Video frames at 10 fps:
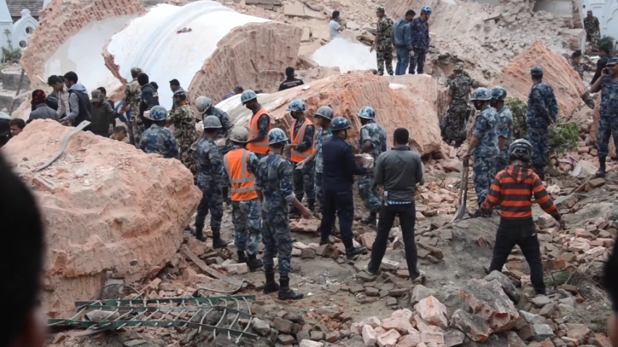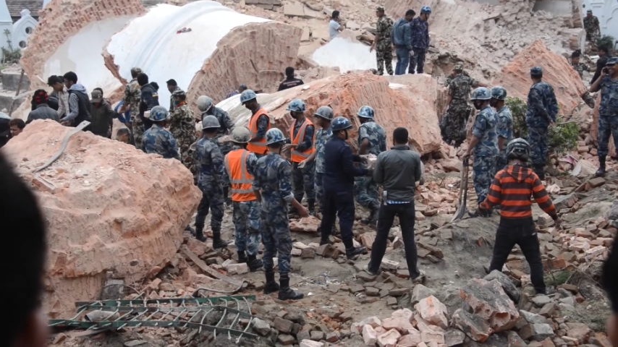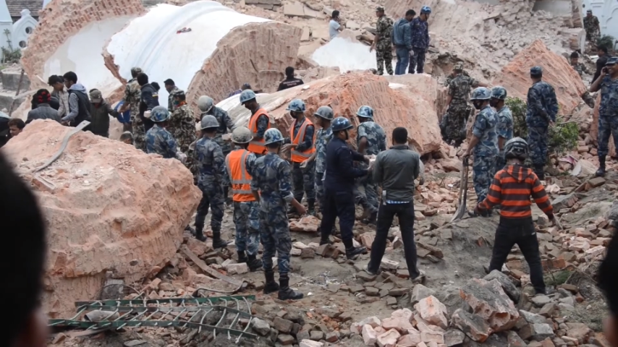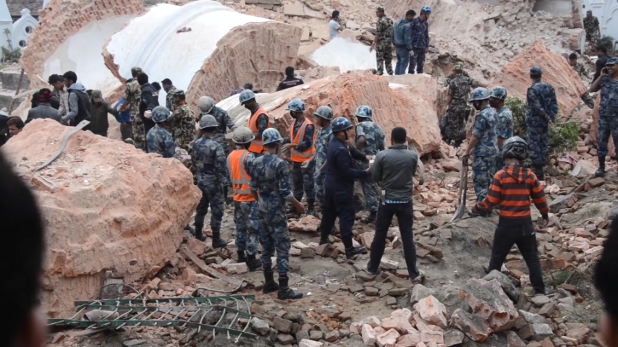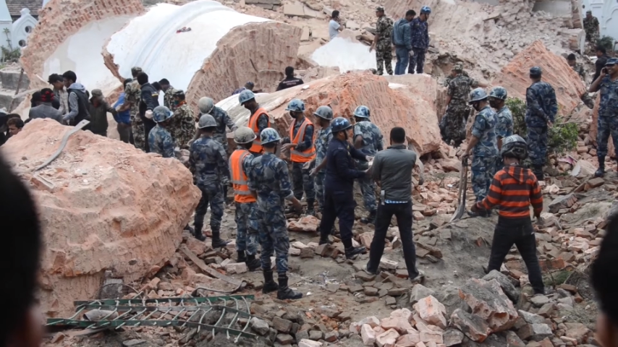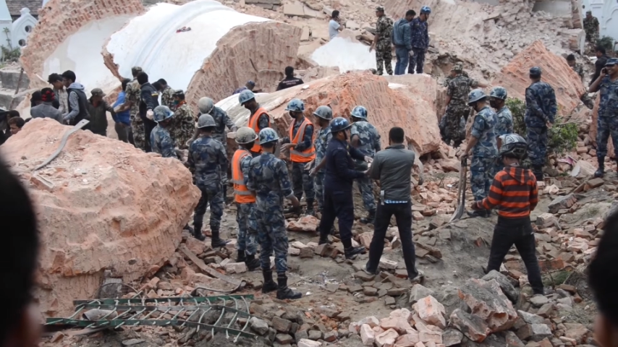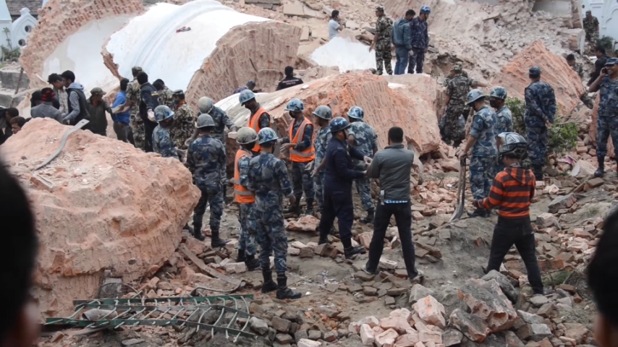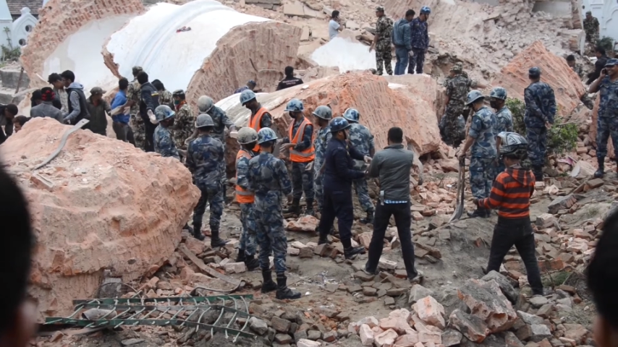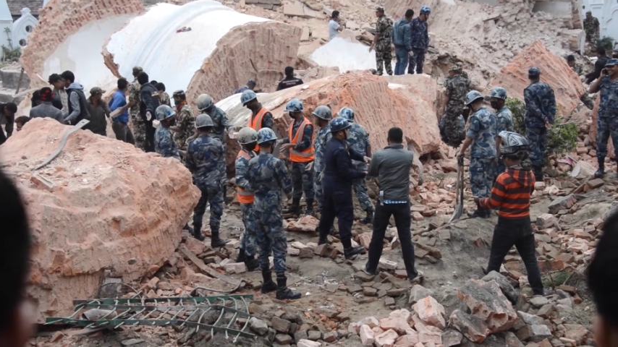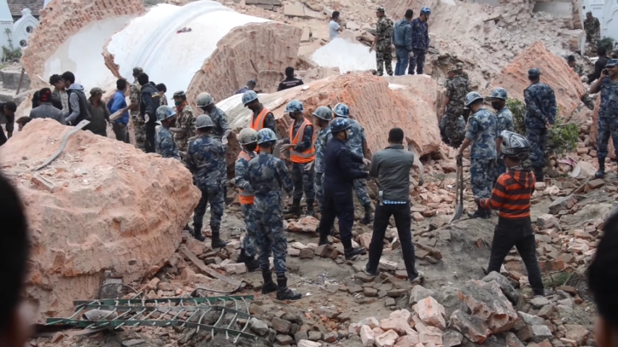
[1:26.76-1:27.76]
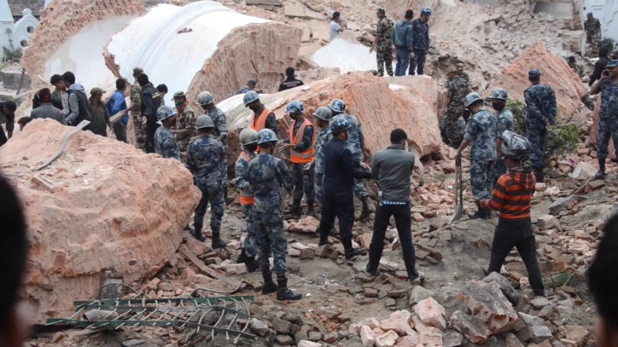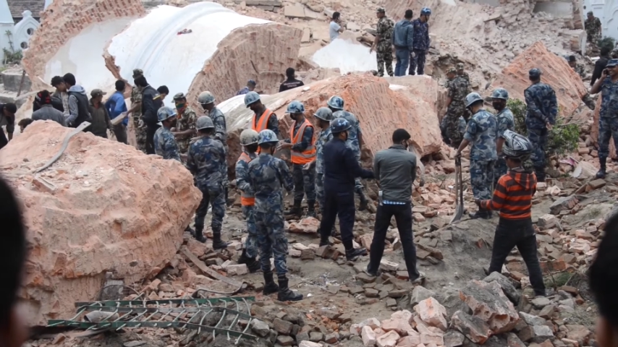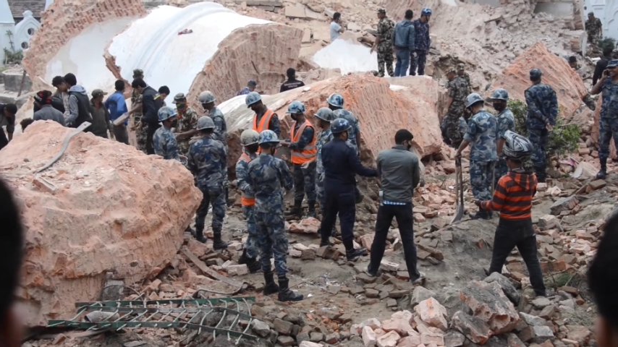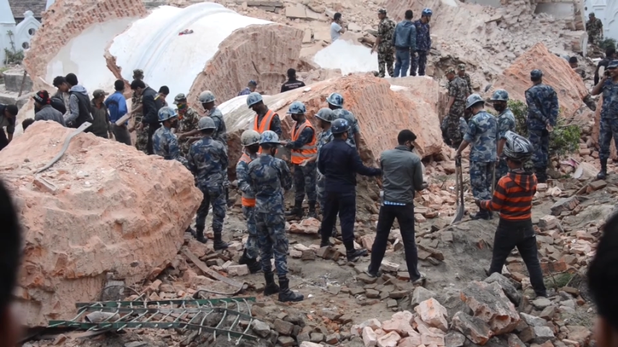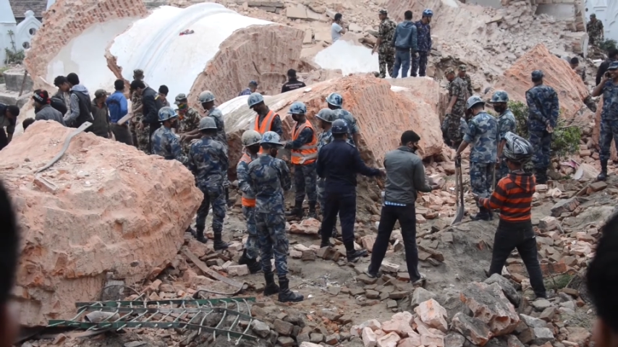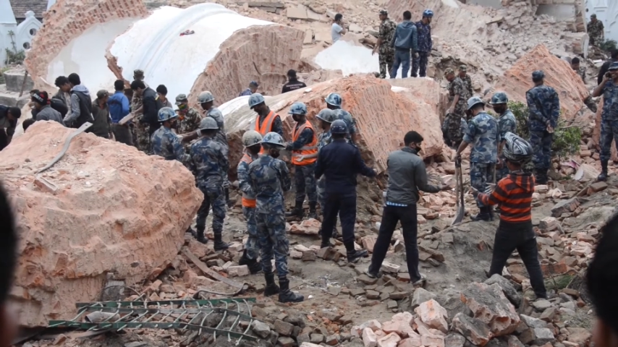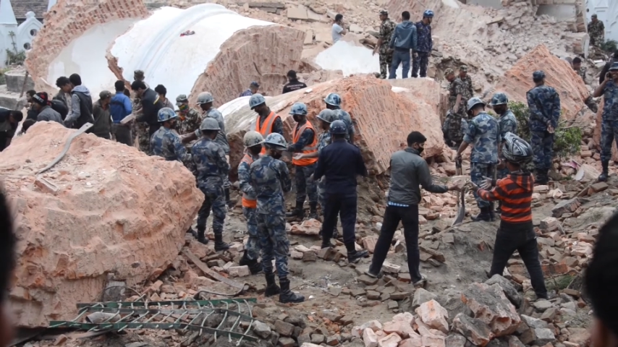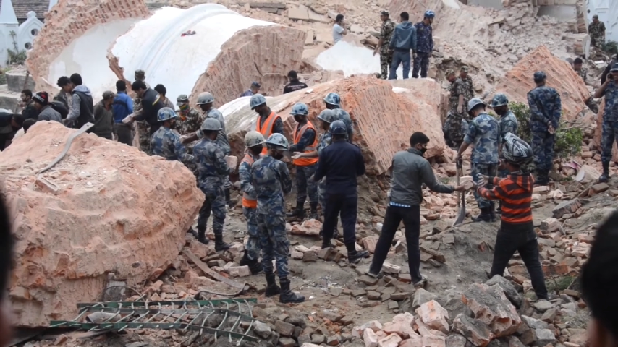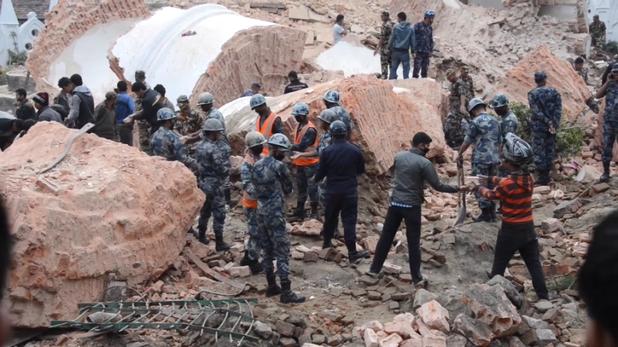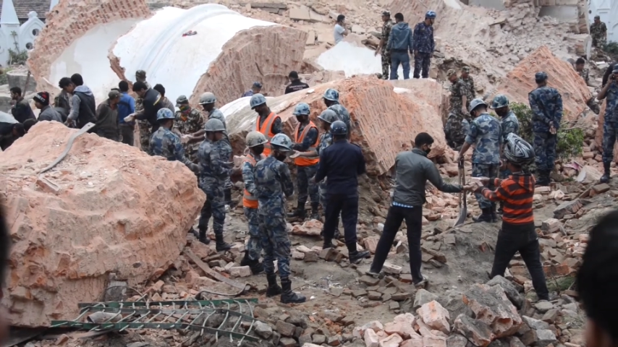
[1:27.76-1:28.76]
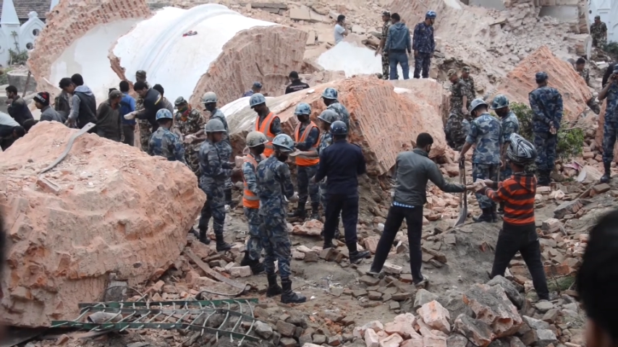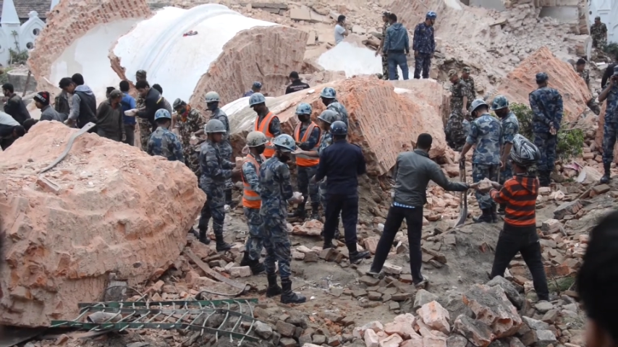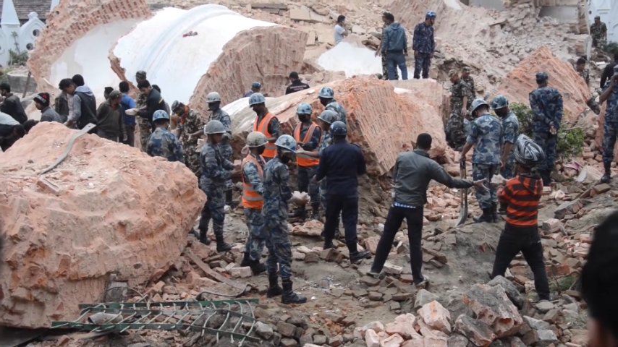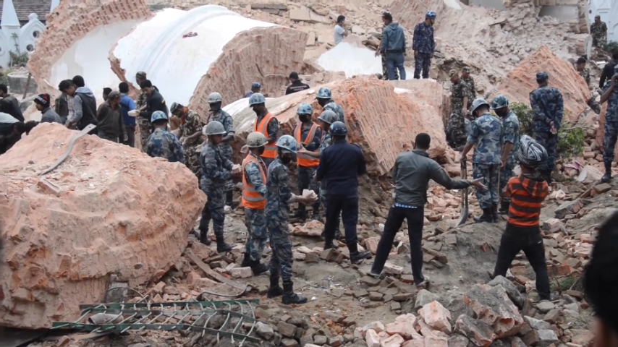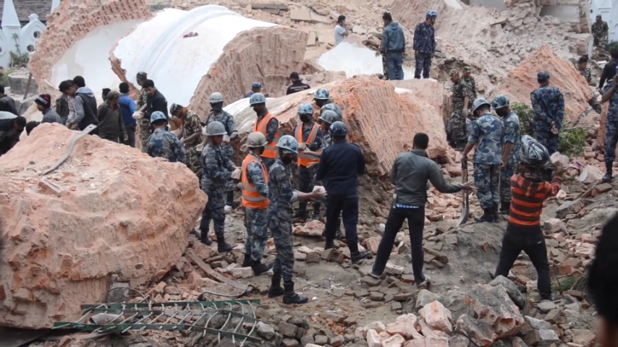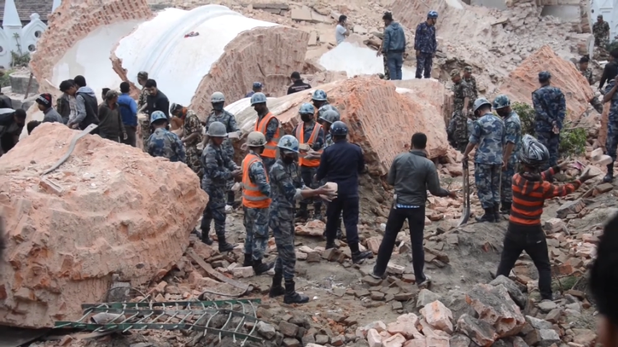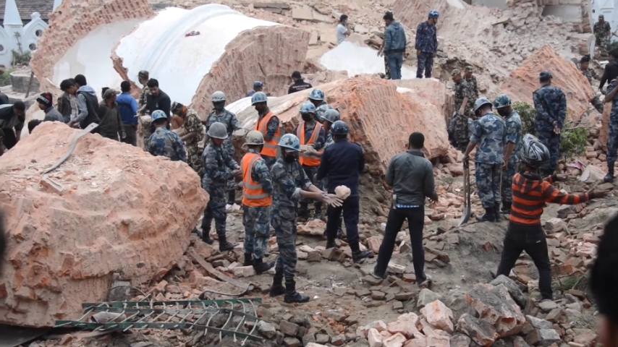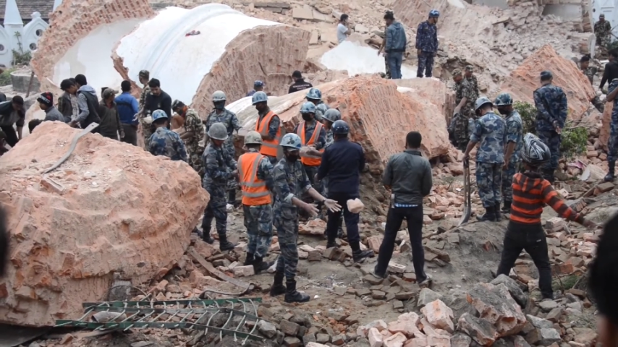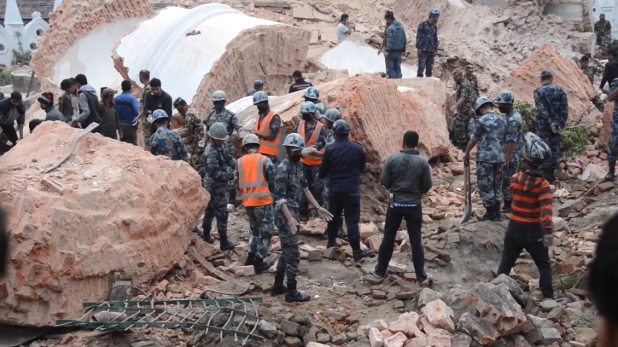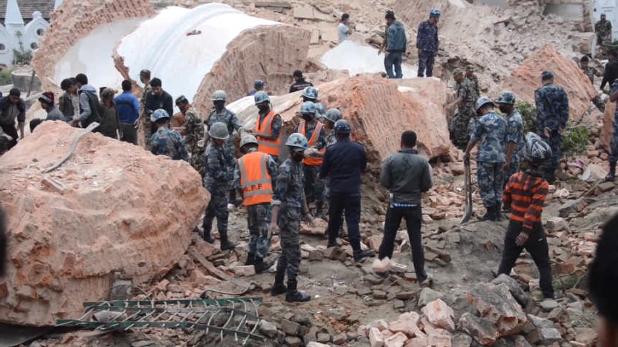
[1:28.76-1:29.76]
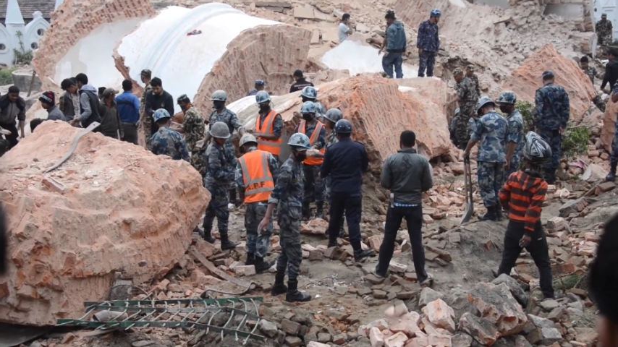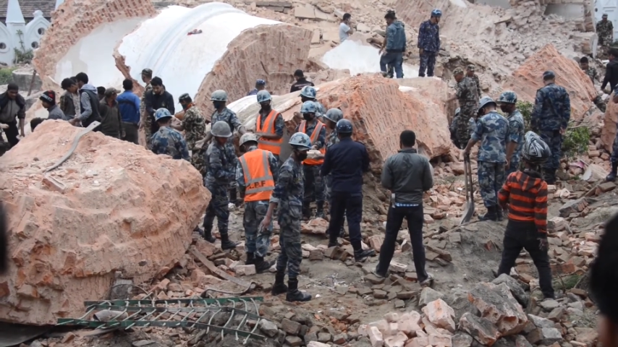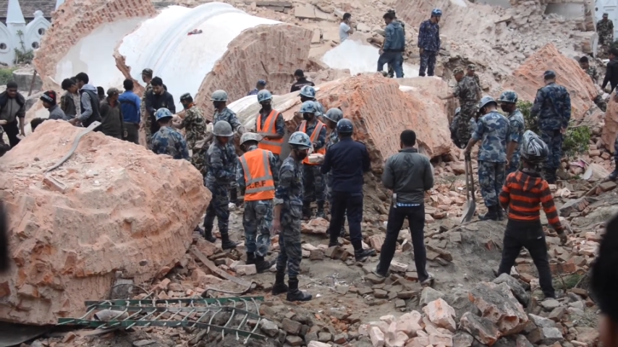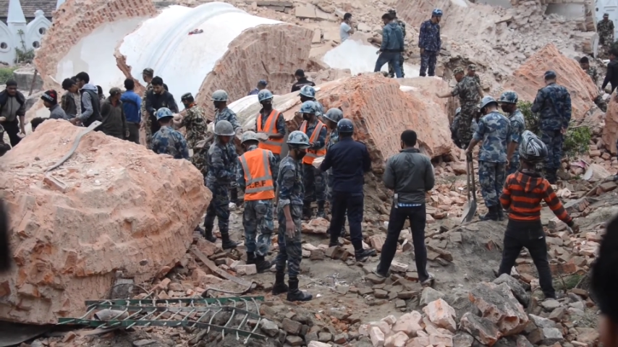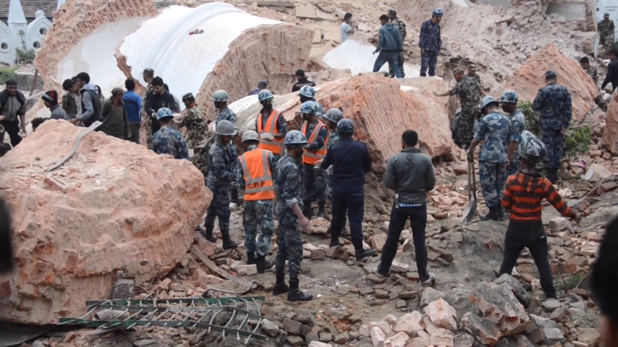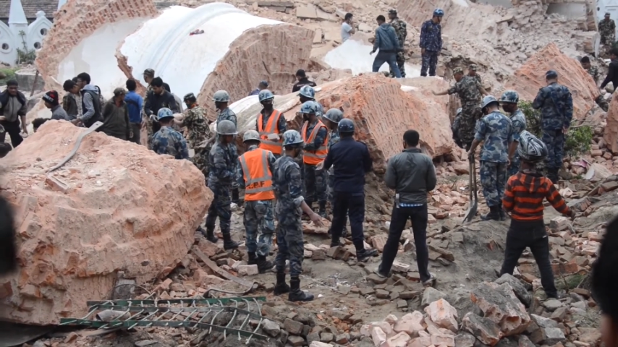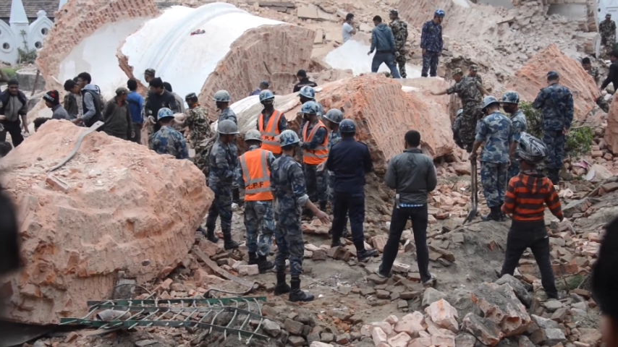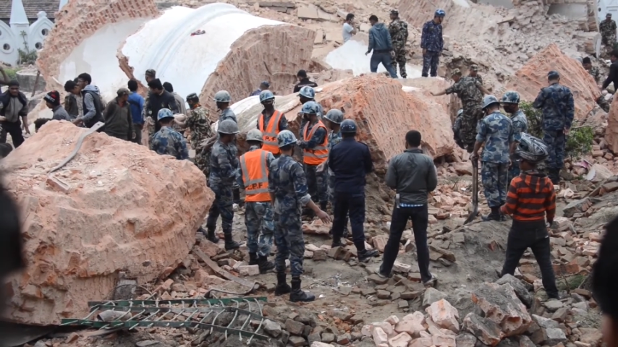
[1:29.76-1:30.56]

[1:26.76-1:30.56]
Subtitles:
No face is visible, so there are no lips to read.